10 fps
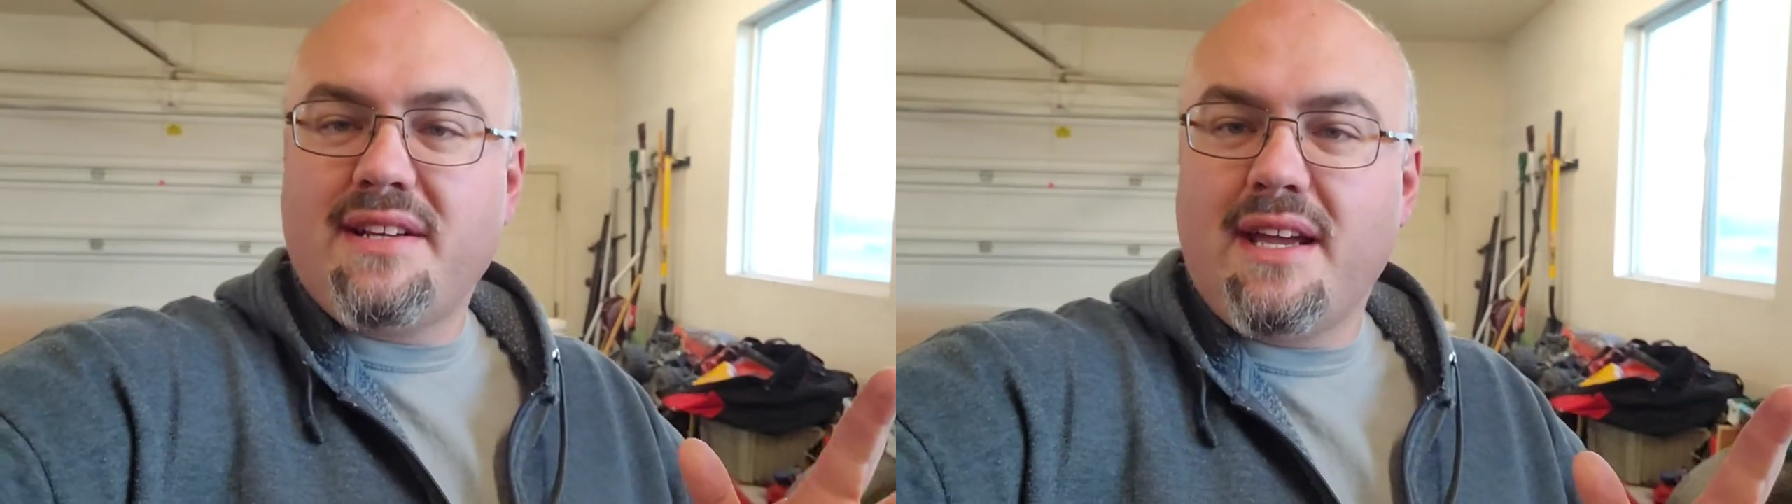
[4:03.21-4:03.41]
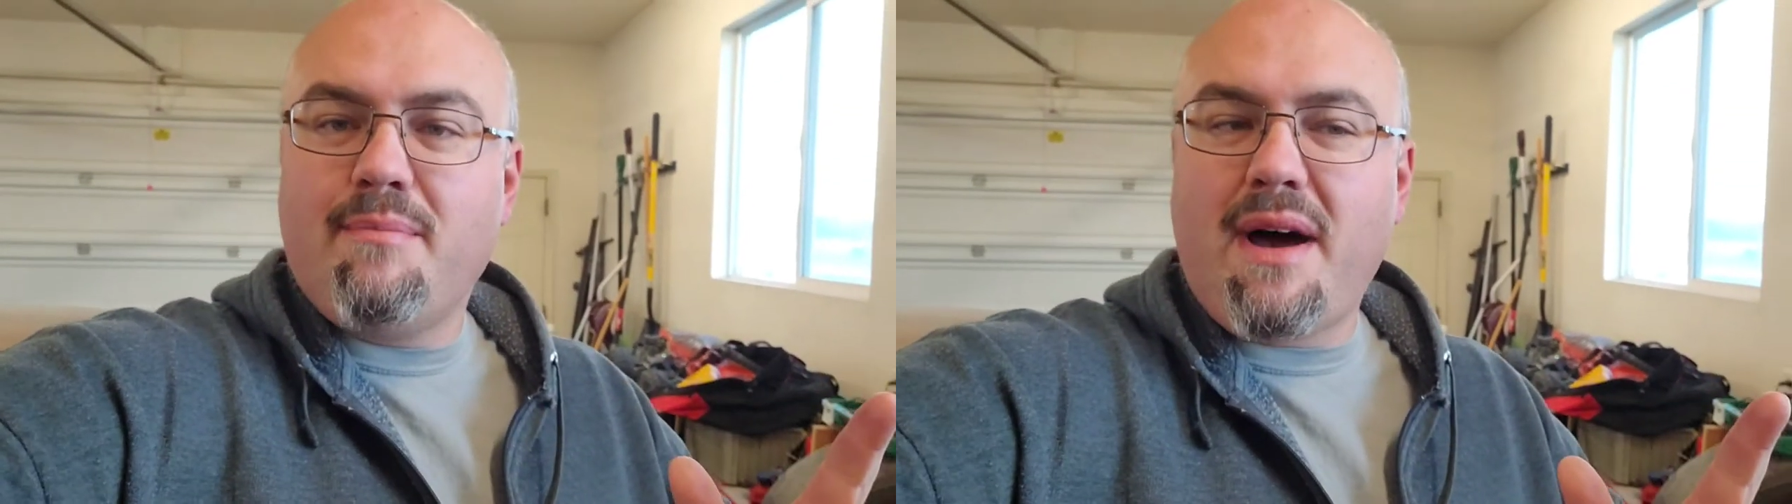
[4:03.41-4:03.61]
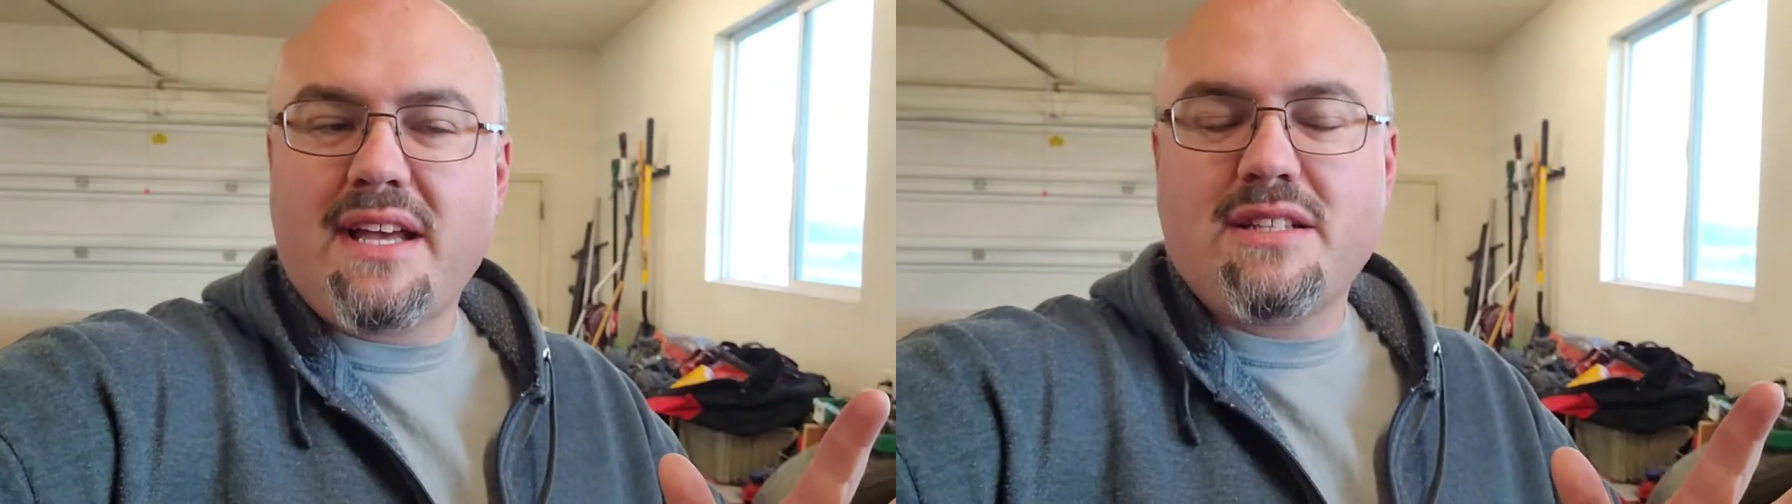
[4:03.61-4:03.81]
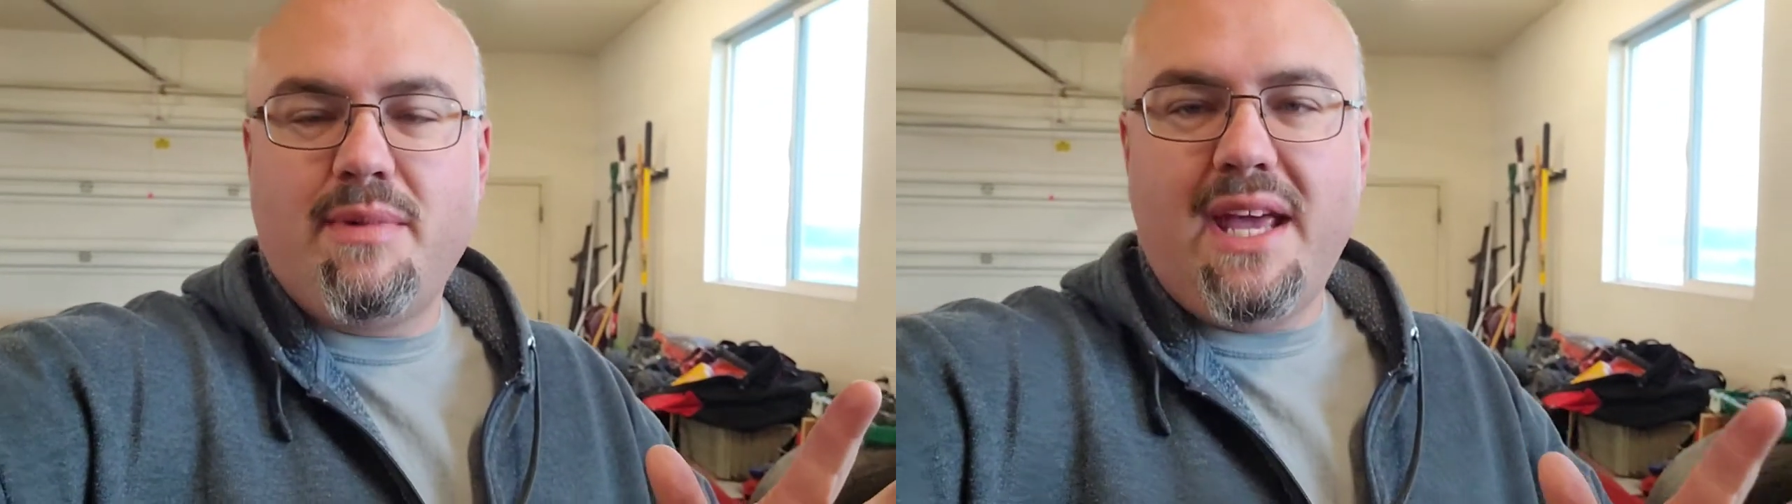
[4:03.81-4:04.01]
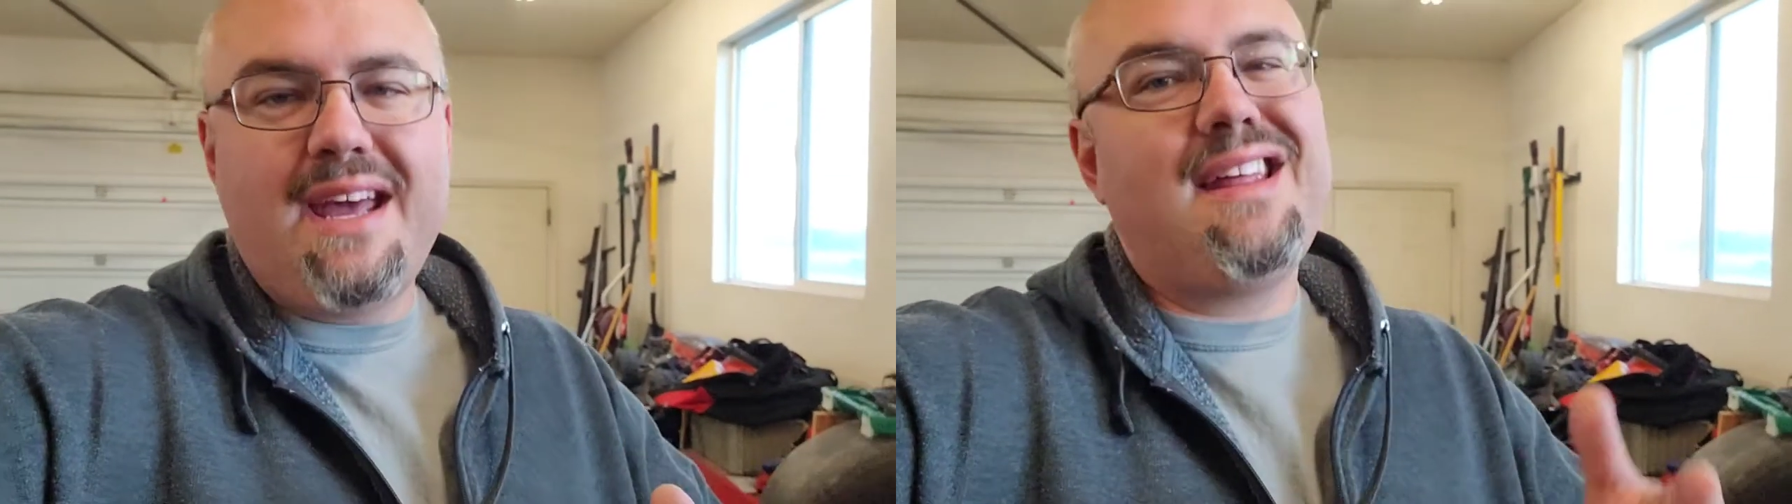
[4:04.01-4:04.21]
I can
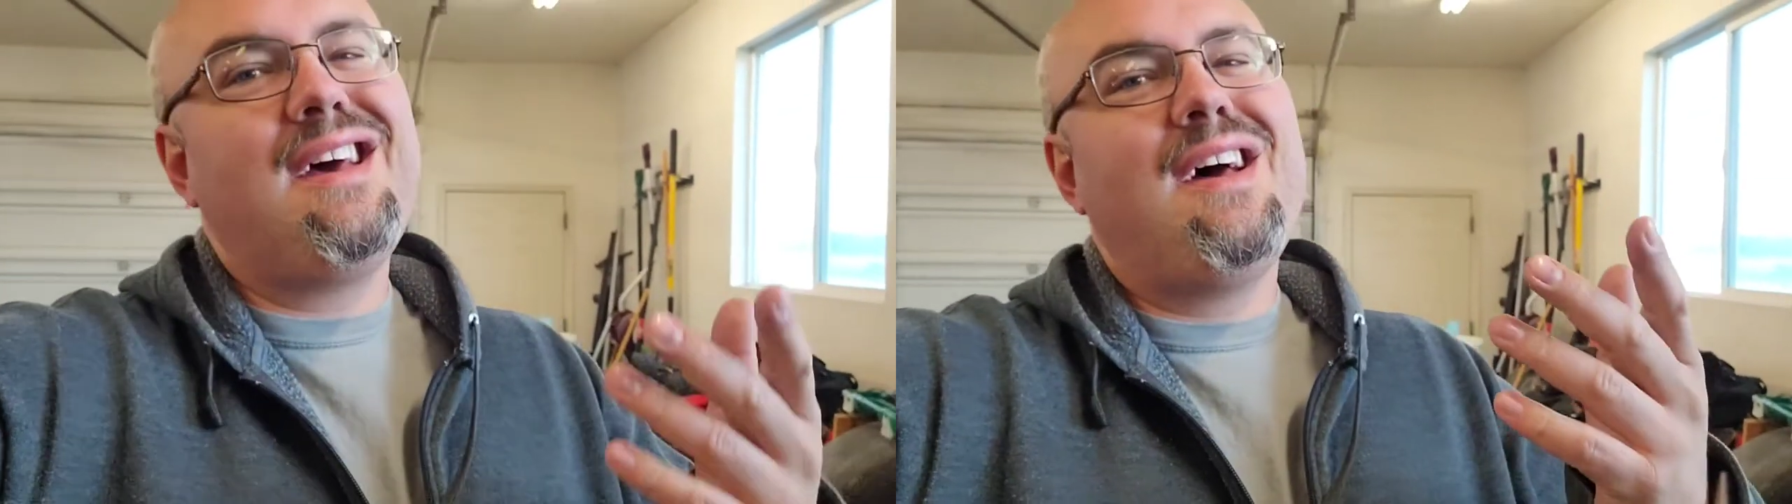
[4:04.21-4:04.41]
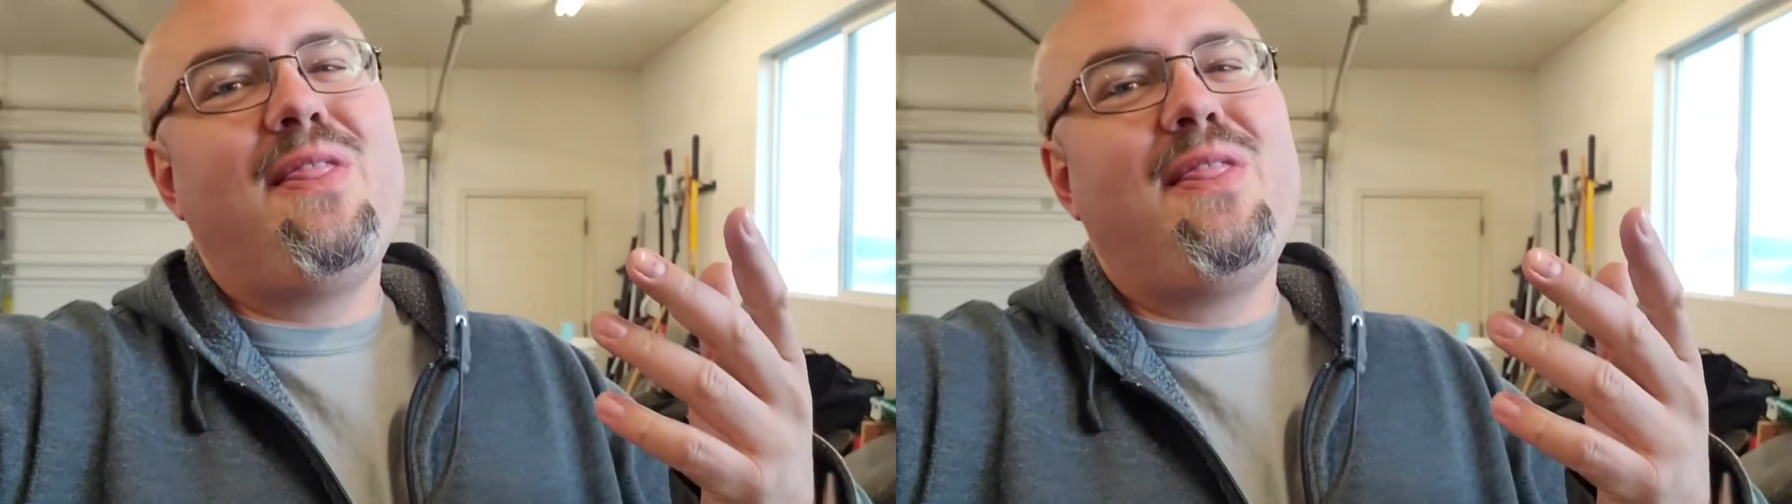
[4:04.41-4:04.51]
possibly get.